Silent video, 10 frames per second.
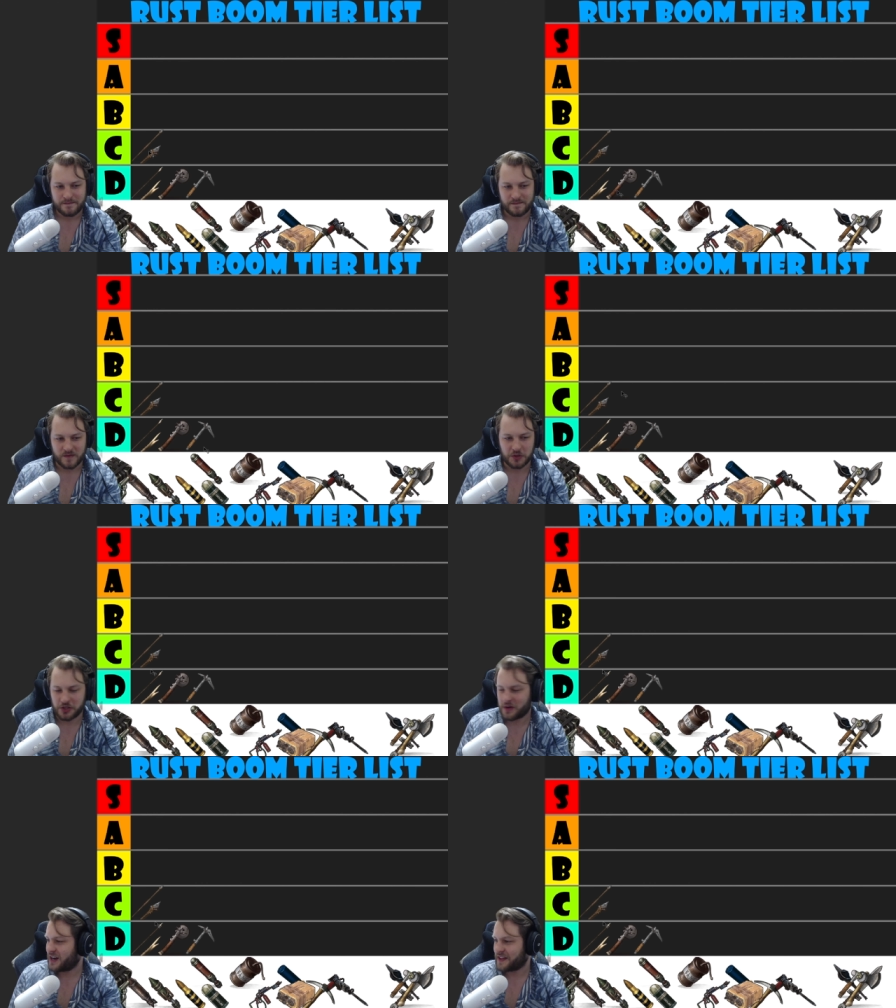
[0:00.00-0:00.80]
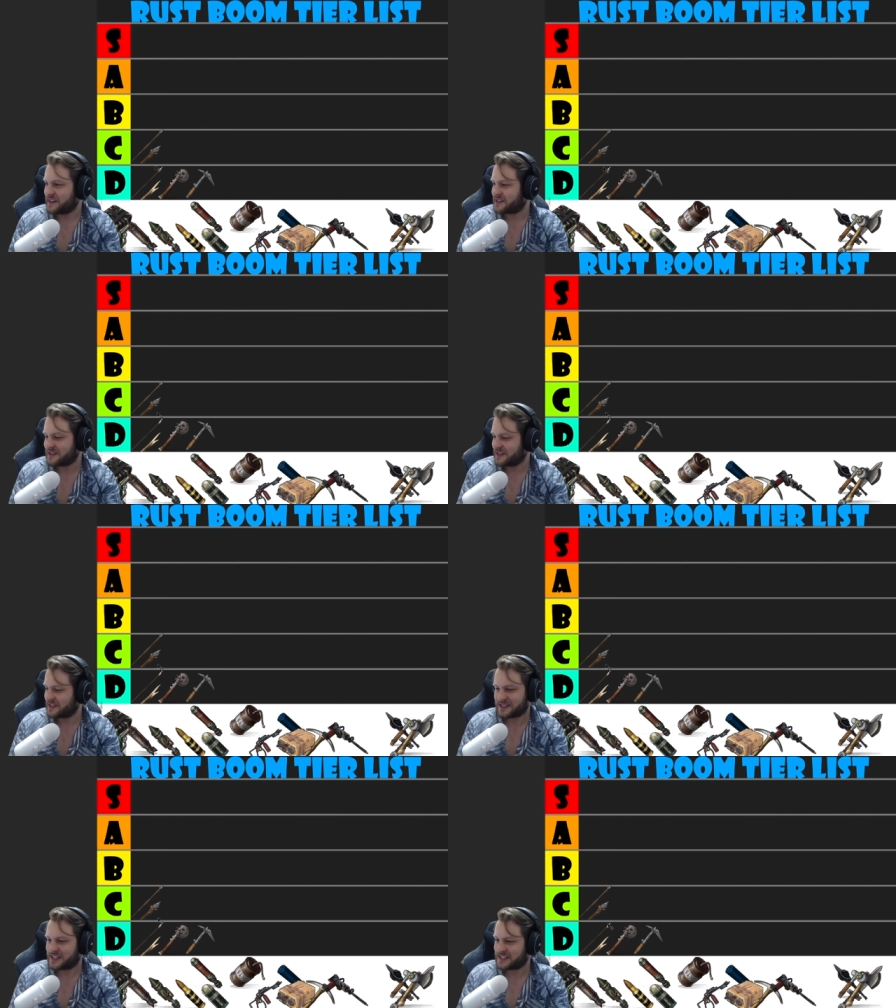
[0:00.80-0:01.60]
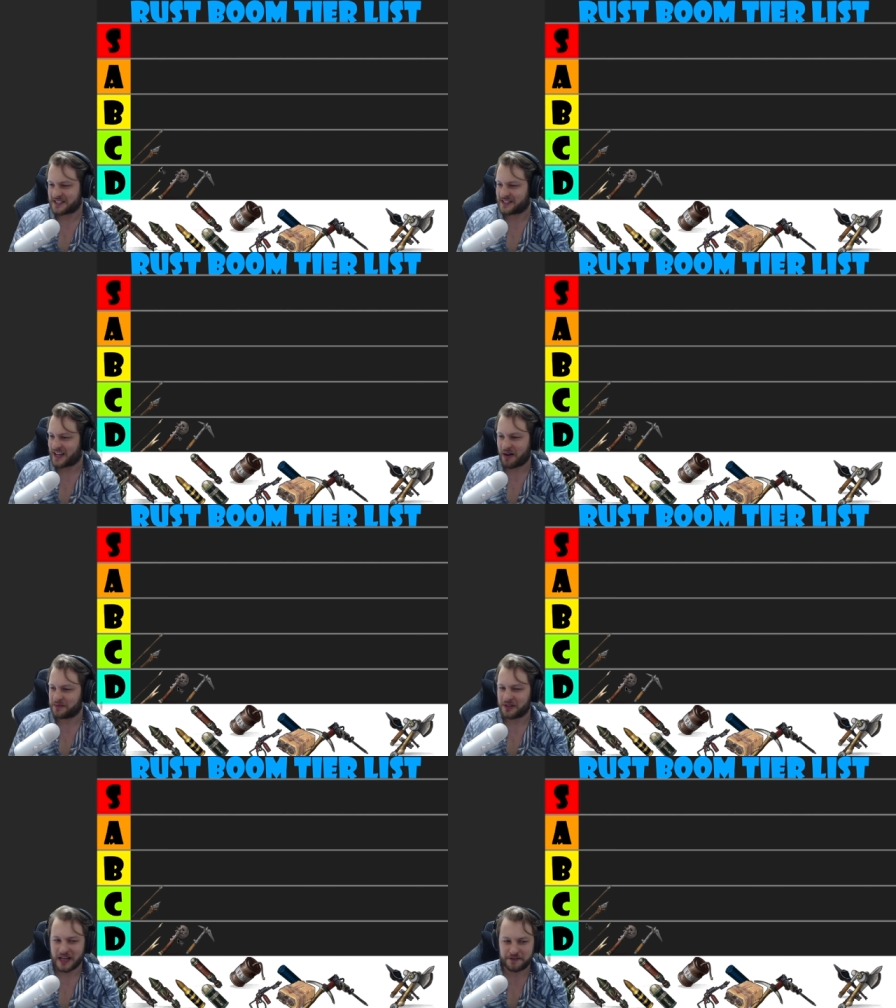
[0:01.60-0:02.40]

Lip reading: We're doing it like this. This is how I'm doing it.